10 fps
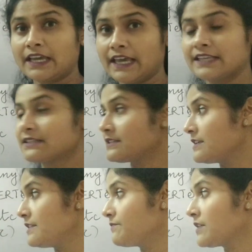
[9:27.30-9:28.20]
SC,
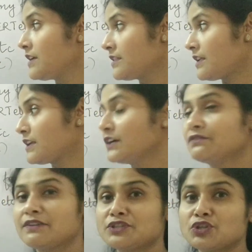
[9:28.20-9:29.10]
then
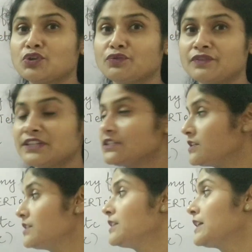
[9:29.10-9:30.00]
government
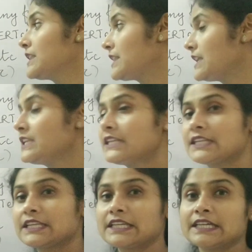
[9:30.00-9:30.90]
GOVT,
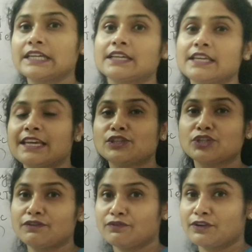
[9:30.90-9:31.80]
then
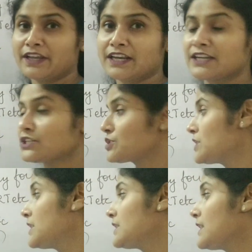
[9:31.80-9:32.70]
ENG for
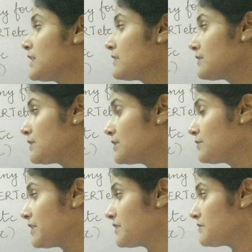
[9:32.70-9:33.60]
English. Then
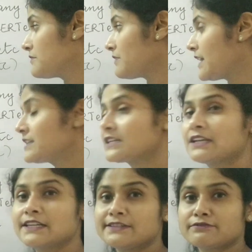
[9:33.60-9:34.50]
you can
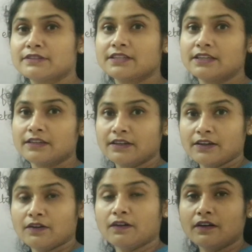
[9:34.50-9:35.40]
write literacy
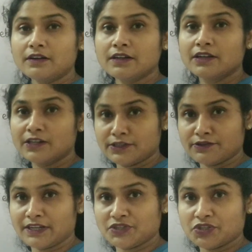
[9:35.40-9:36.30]
or
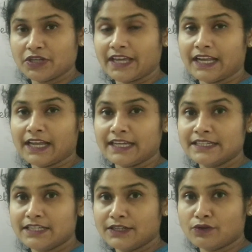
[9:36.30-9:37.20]
literature
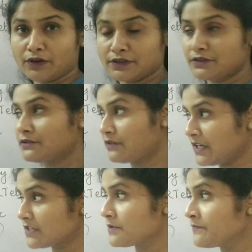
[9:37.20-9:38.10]
LIT dot, right?